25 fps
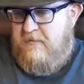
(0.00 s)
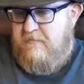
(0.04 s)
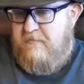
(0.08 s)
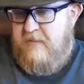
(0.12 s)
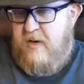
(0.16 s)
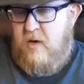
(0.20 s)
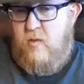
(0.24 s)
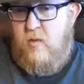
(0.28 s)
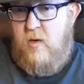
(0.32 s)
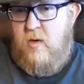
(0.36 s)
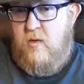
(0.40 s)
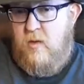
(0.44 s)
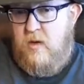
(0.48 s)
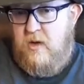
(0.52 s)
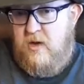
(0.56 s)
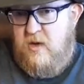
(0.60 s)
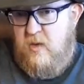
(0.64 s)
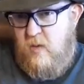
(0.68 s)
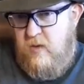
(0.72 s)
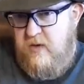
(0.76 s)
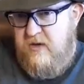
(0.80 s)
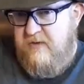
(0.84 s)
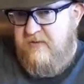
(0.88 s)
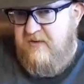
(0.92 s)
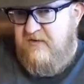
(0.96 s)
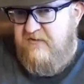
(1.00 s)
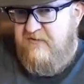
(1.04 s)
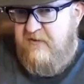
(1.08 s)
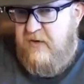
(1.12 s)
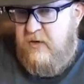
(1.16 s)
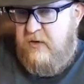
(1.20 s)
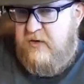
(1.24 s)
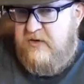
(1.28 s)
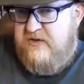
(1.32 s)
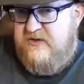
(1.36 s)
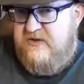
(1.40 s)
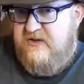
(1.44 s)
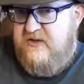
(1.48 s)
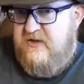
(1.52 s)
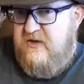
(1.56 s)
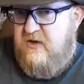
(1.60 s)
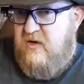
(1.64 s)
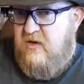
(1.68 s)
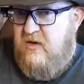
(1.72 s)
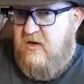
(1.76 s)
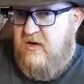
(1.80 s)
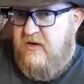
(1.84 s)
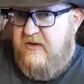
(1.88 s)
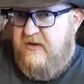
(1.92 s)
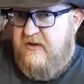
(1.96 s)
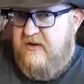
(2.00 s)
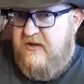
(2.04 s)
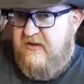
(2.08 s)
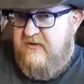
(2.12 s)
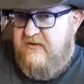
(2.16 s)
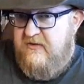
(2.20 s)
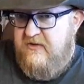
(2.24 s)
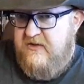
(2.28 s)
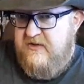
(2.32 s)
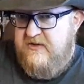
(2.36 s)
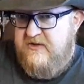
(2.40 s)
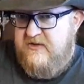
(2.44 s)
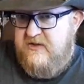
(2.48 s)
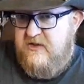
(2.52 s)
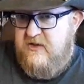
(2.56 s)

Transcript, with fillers: But what we're going to be focusing on in this